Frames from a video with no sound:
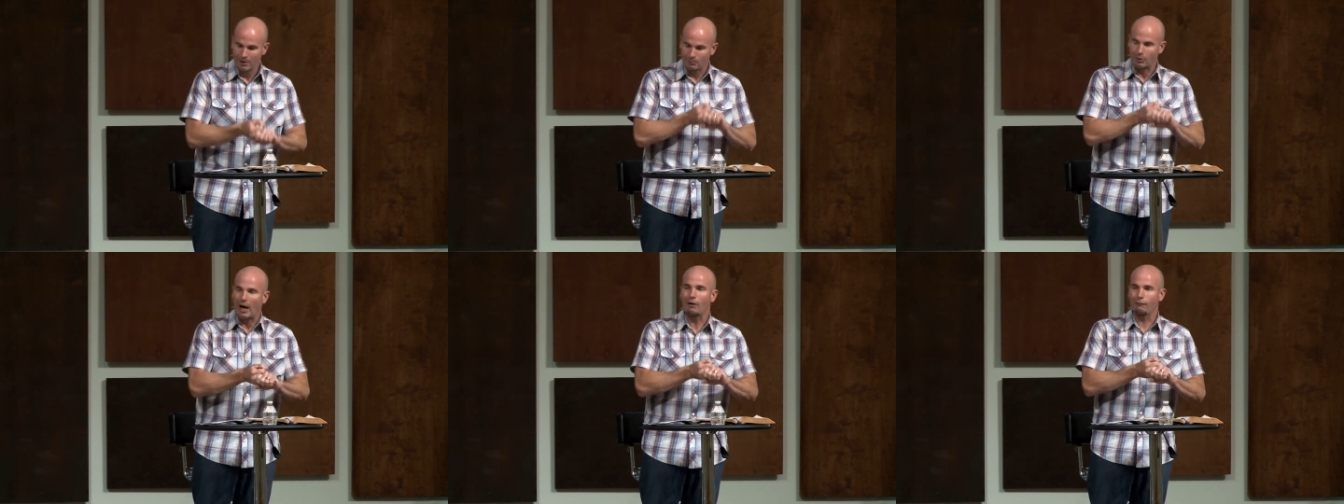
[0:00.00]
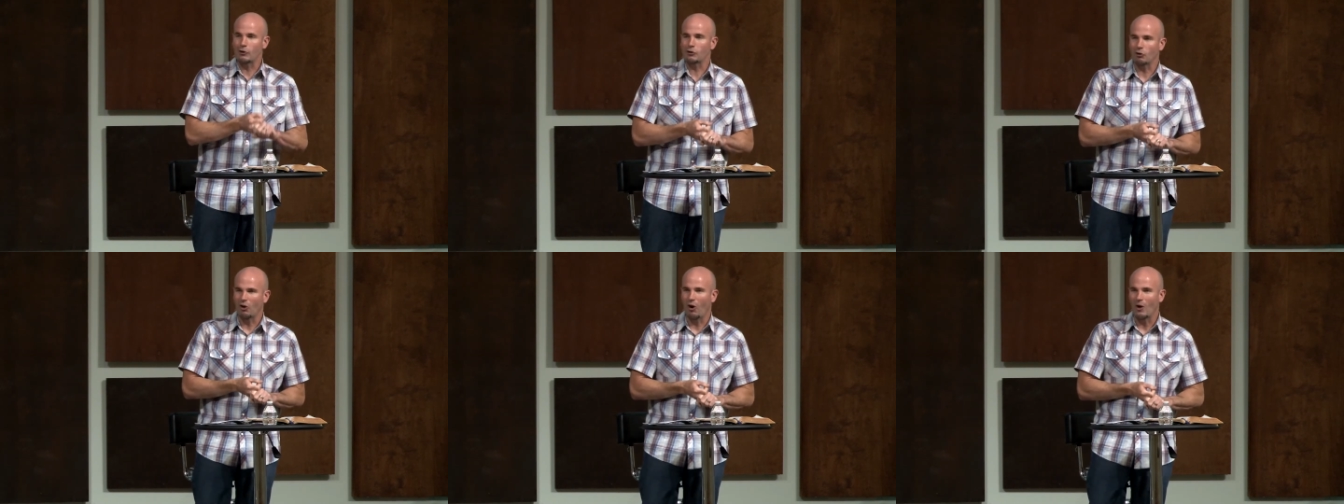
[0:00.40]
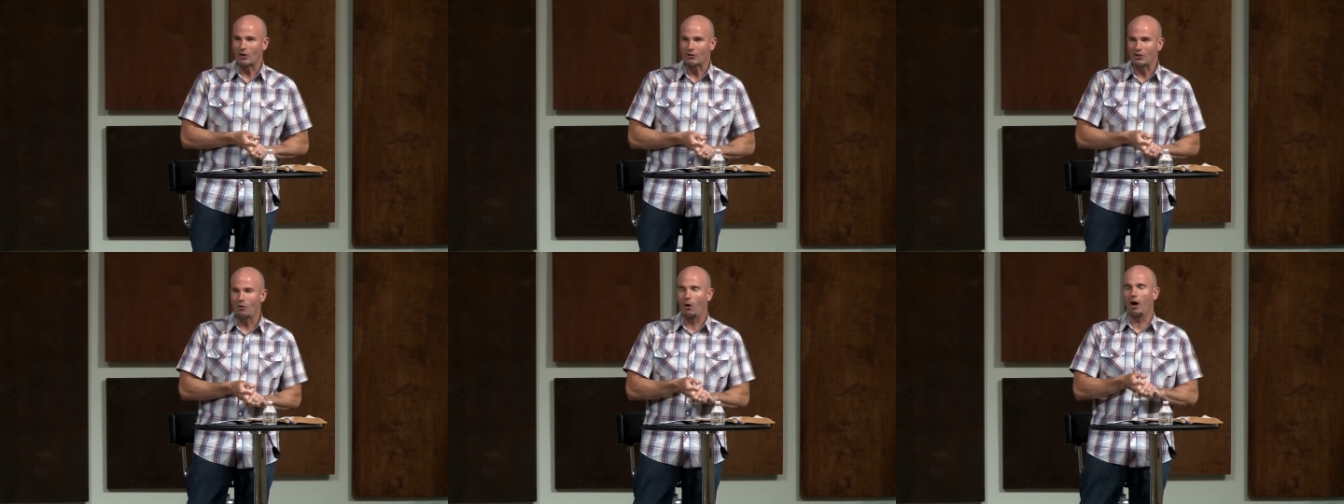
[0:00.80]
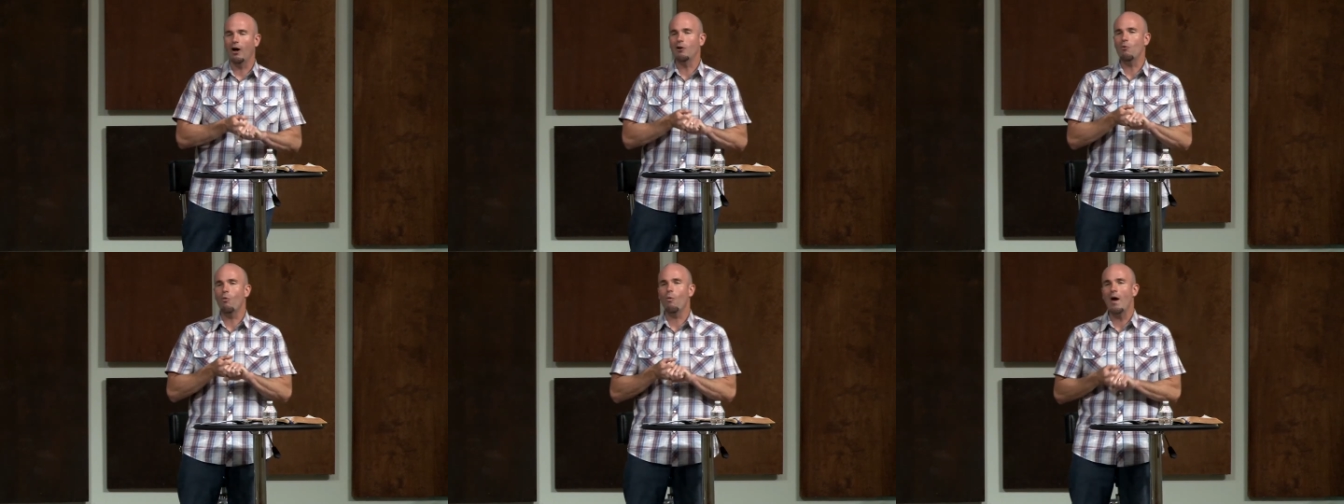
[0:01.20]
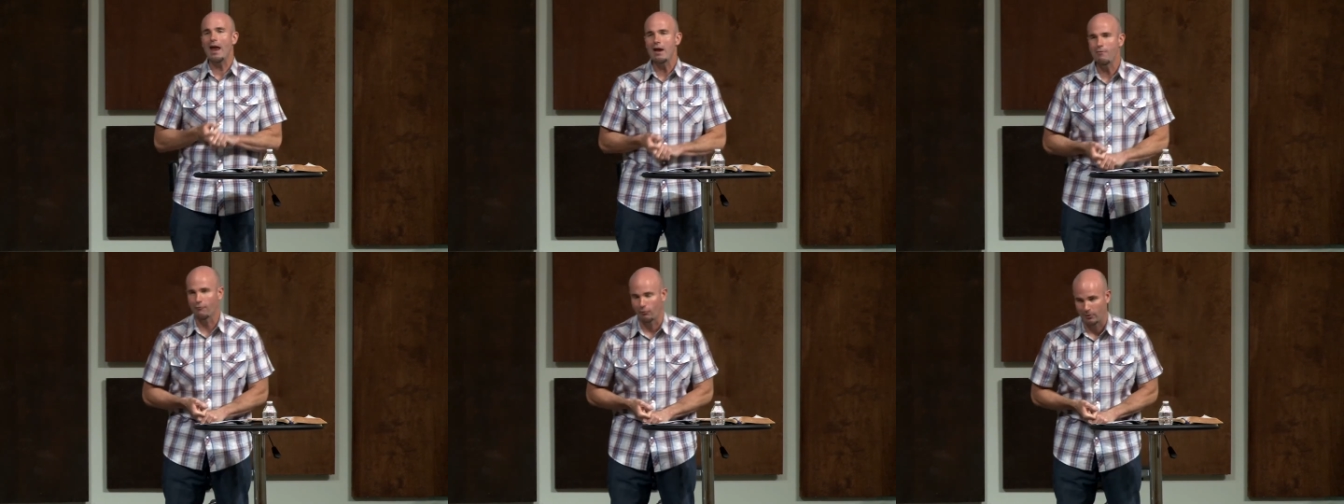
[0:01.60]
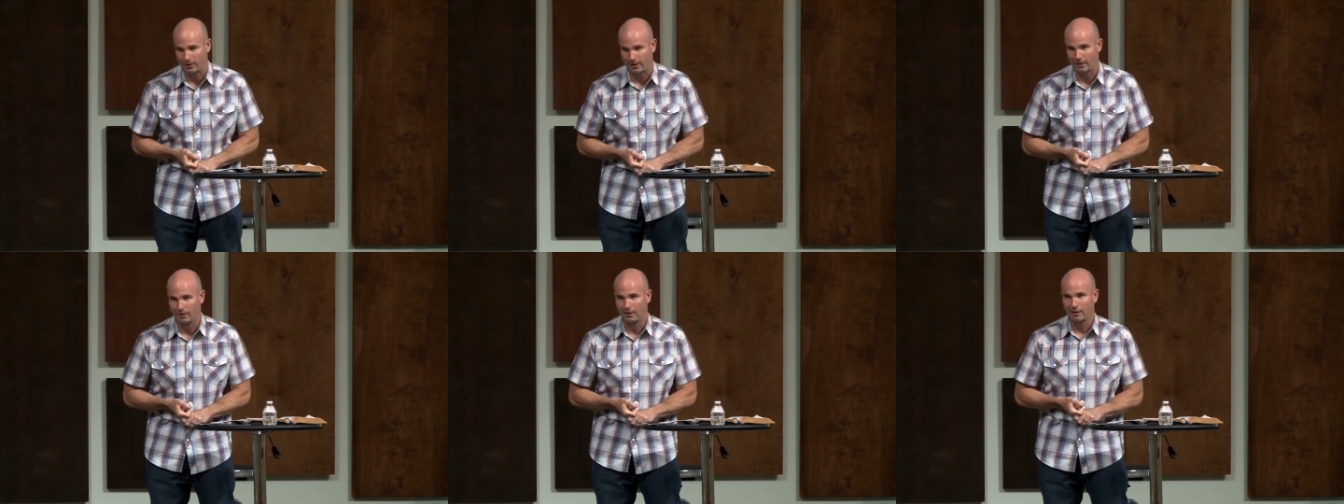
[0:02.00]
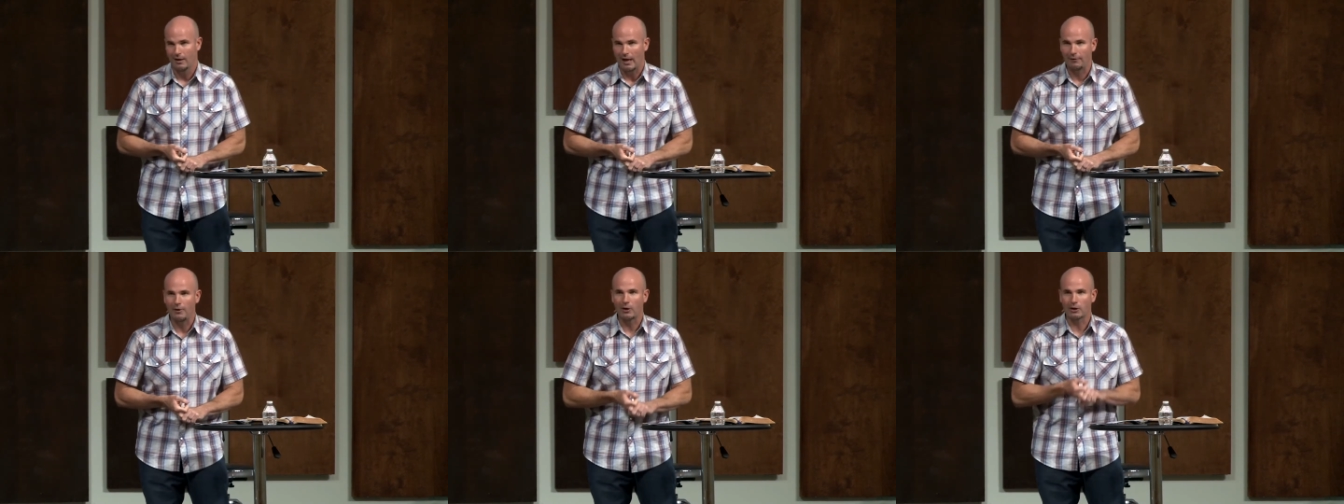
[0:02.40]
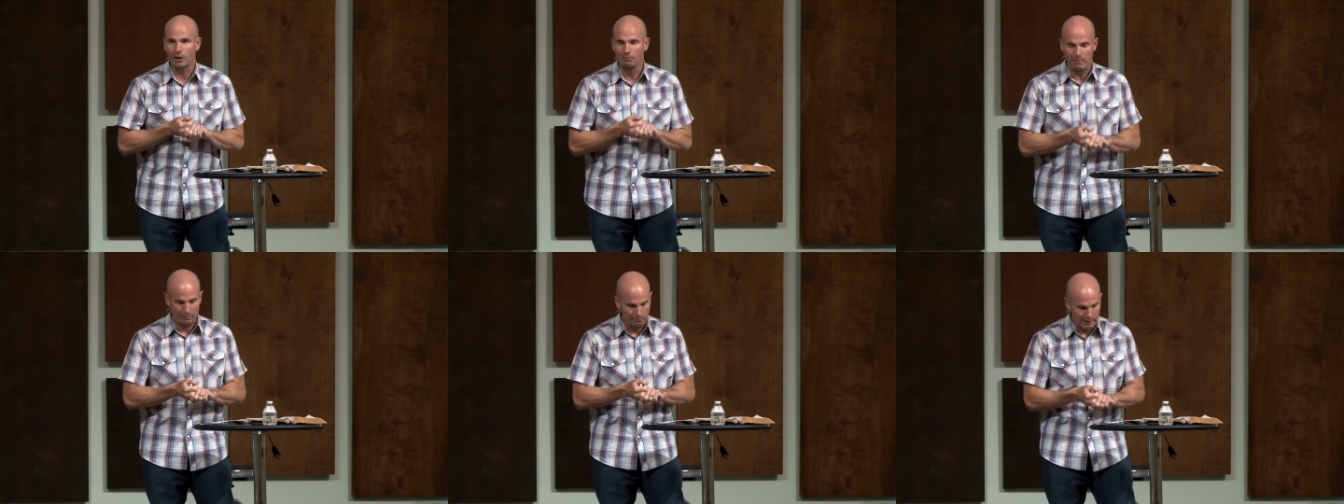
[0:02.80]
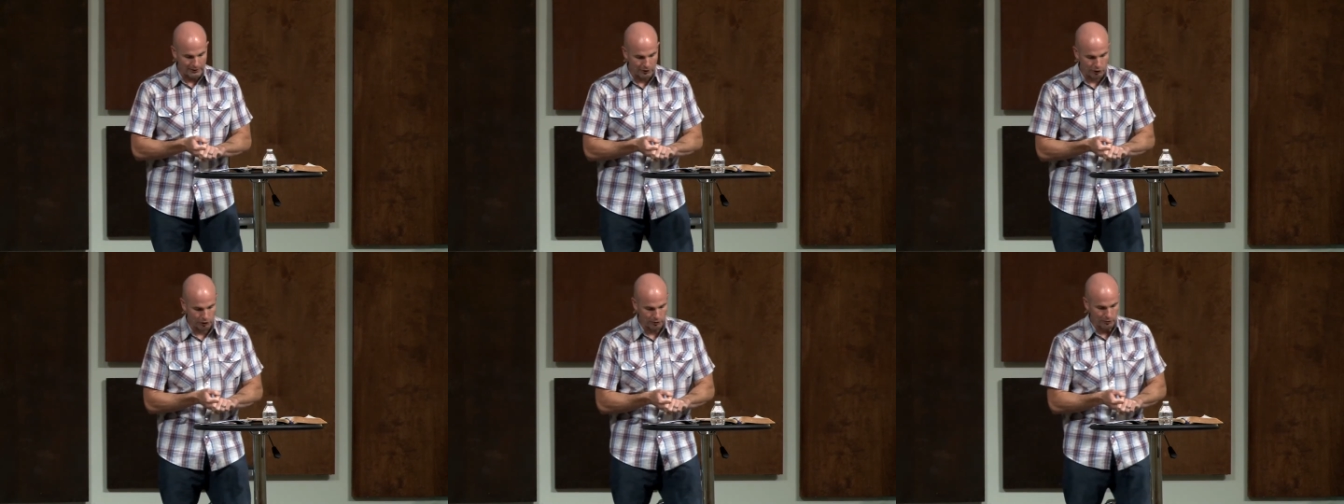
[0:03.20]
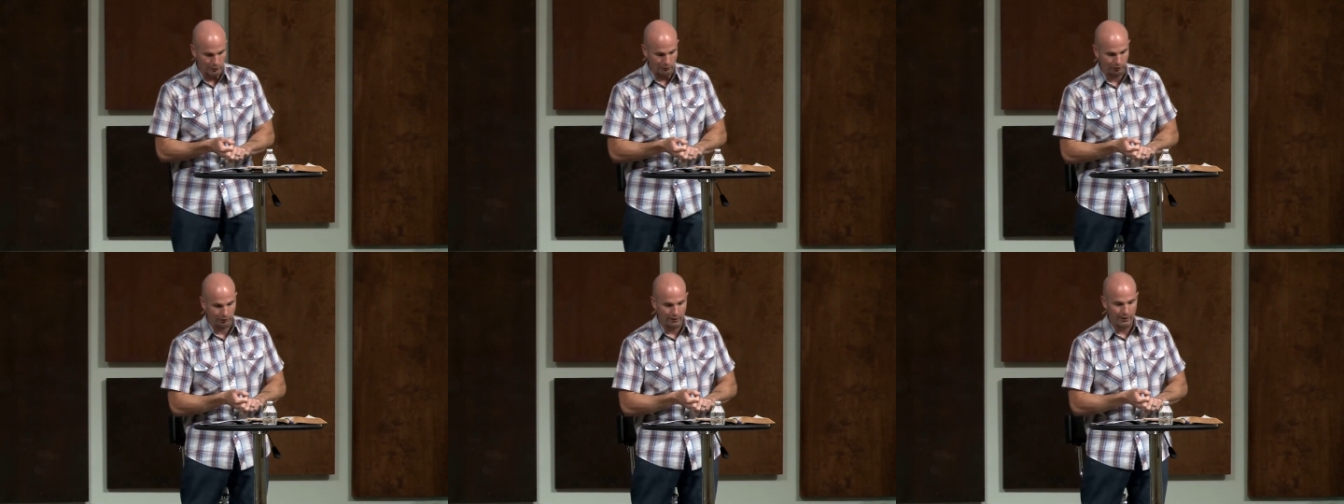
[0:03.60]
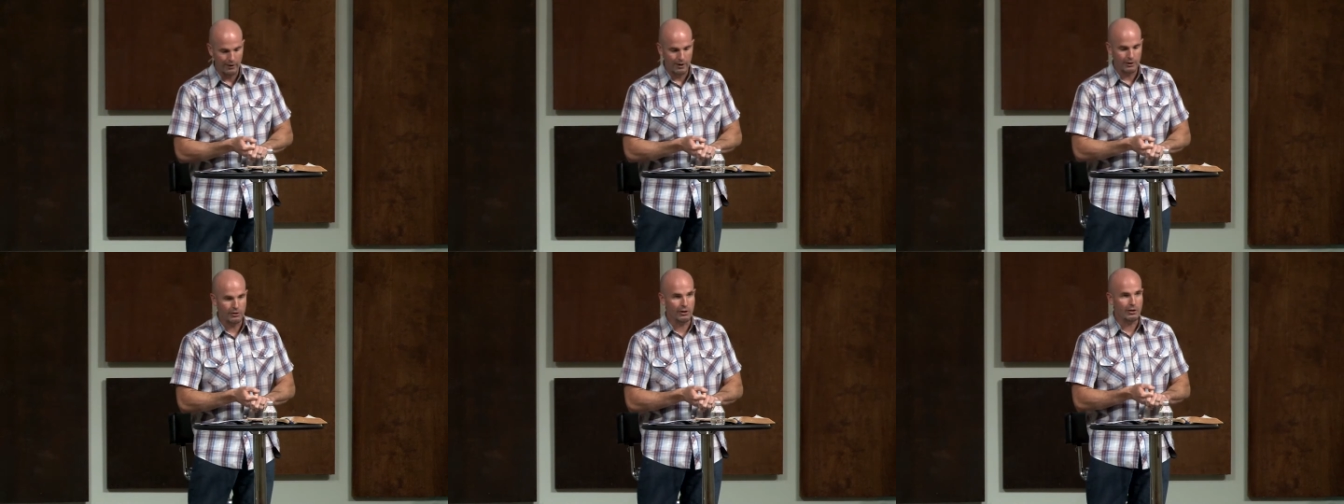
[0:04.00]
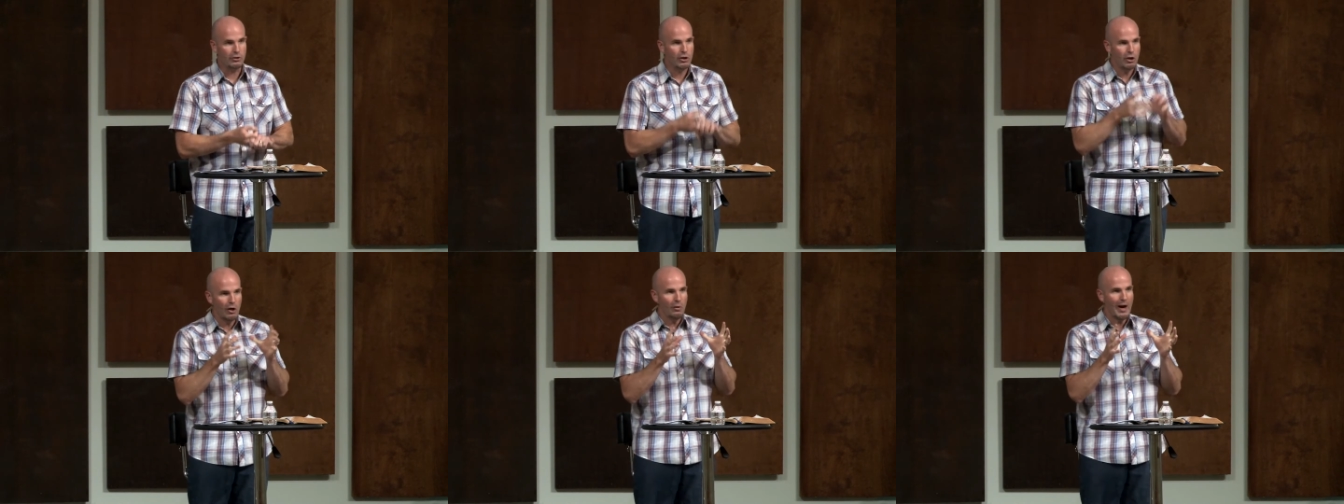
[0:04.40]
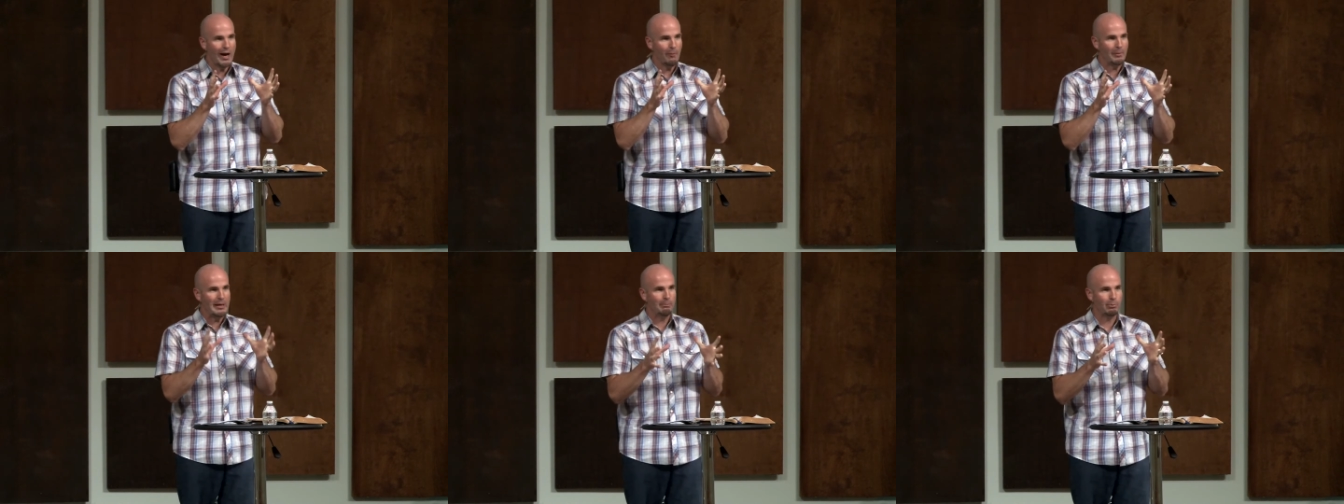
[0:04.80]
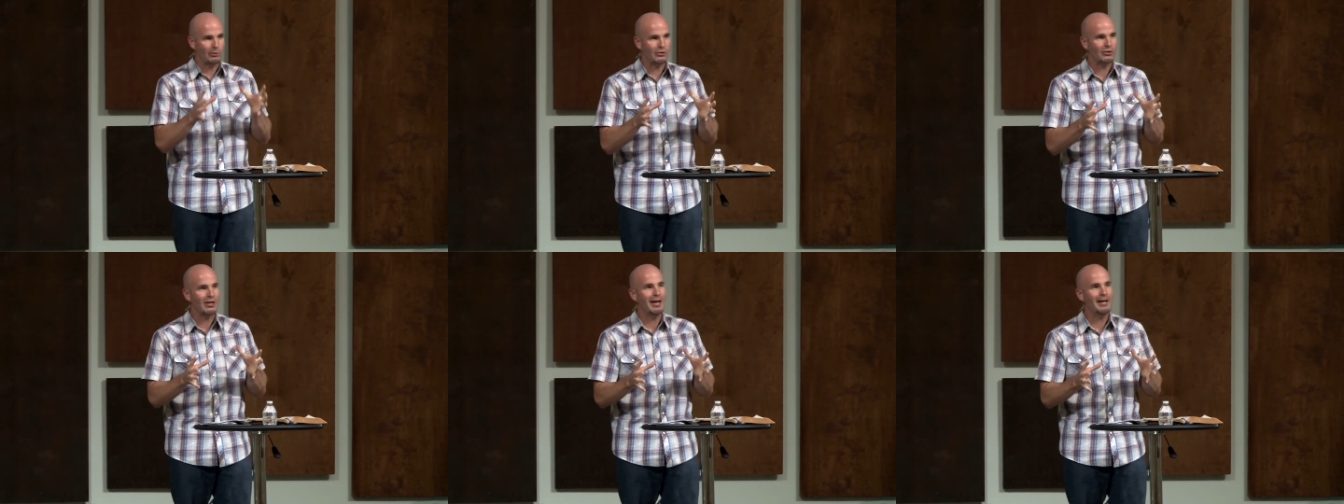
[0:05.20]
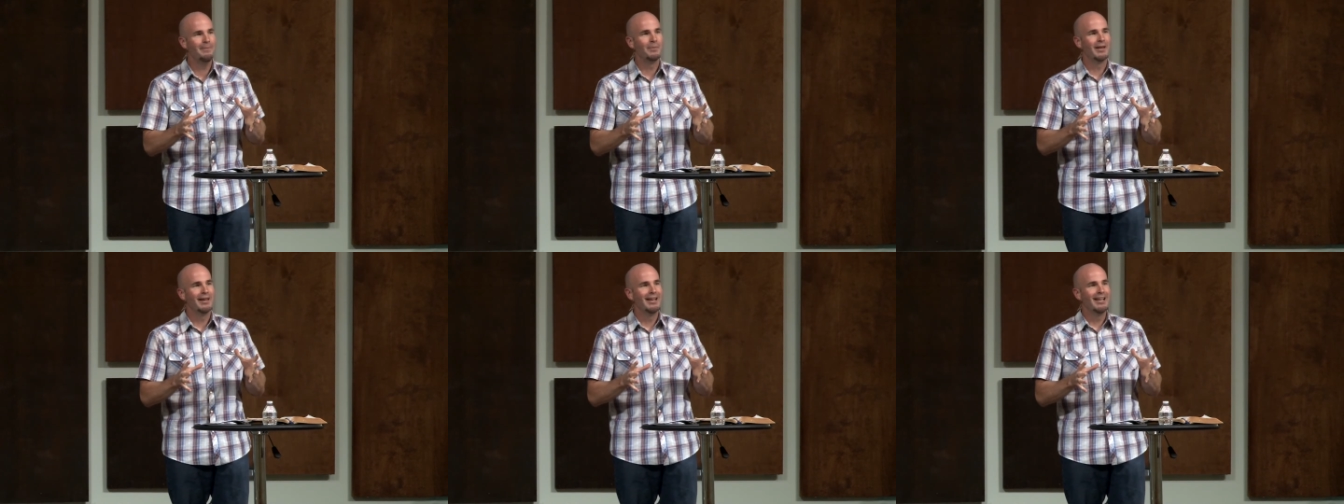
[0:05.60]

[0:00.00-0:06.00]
Prophets are also unwavering in their commitment to truth. Do, do you know how people say